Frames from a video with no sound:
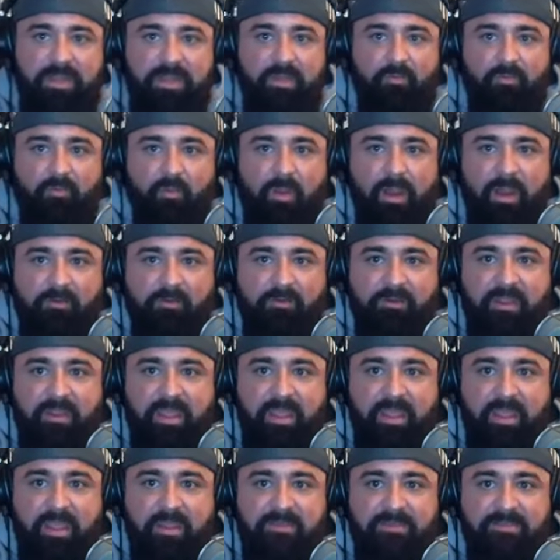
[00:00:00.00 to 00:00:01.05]
rounded
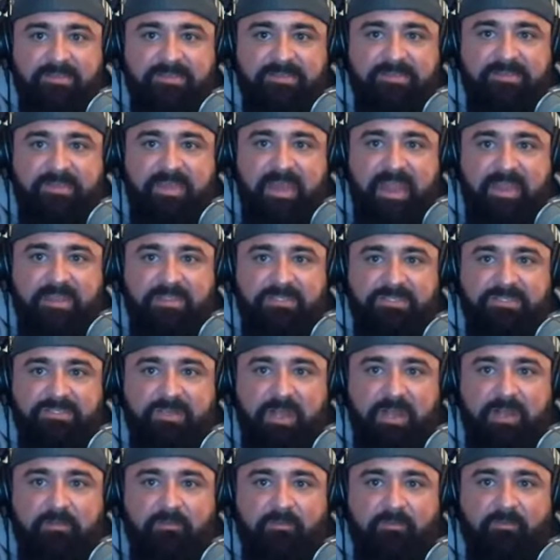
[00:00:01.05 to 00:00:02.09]
head snake
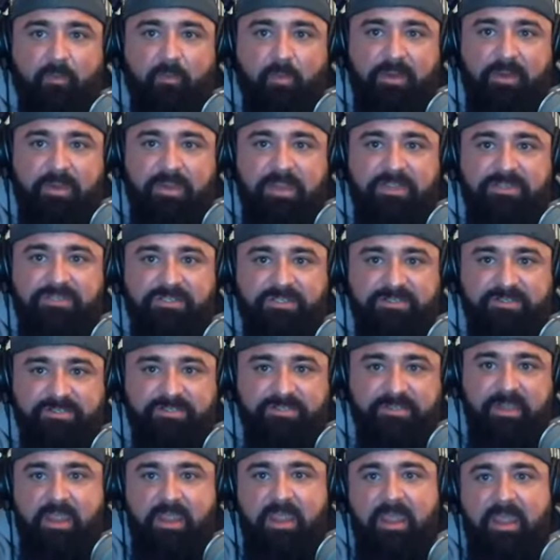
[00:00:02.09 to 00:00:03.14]
straight 40
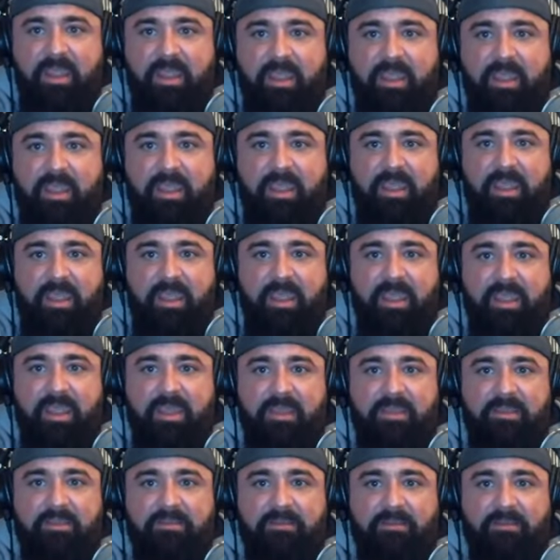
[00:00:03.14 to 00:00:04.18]
inches.
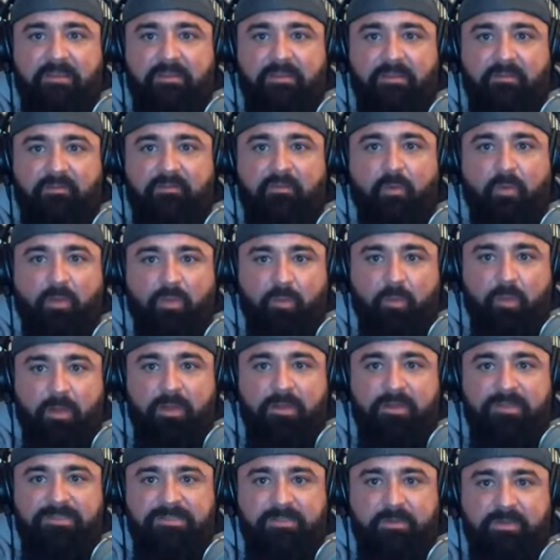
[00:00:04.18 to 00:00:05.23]
And the fourth
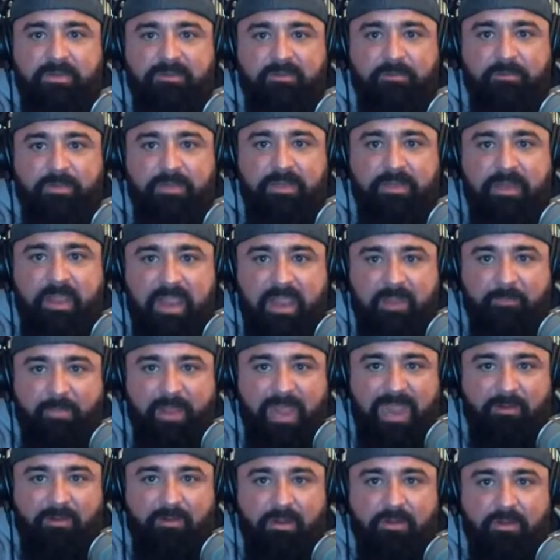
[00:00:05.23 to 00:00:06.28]
one is going to be a
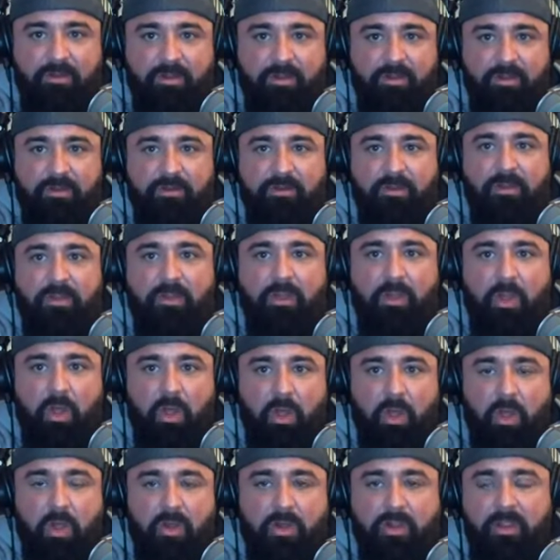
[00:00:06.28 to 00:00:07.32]
pirate hook
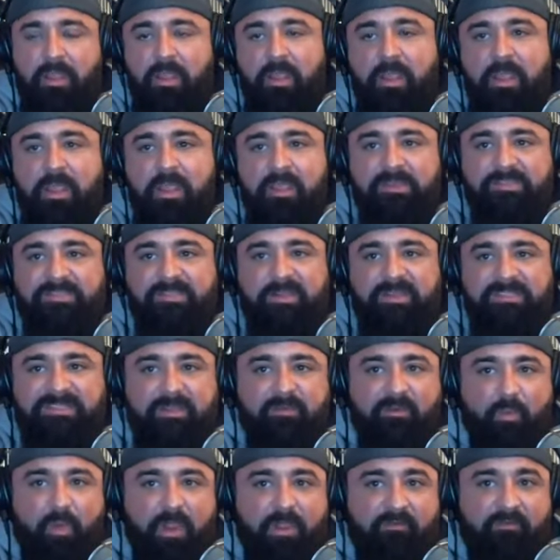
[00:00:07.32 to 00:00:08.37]
long. So he's
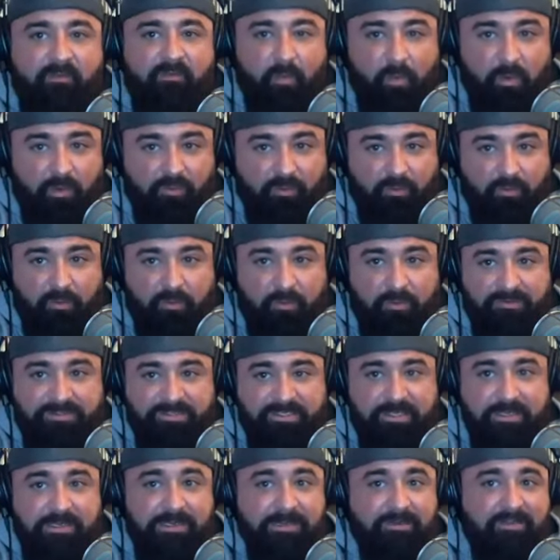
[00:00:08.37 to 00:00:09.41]
giving away four tools
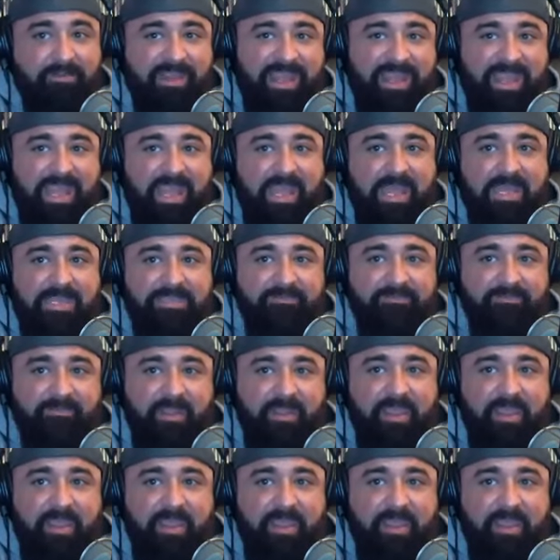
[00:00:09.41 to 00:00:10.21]
here that have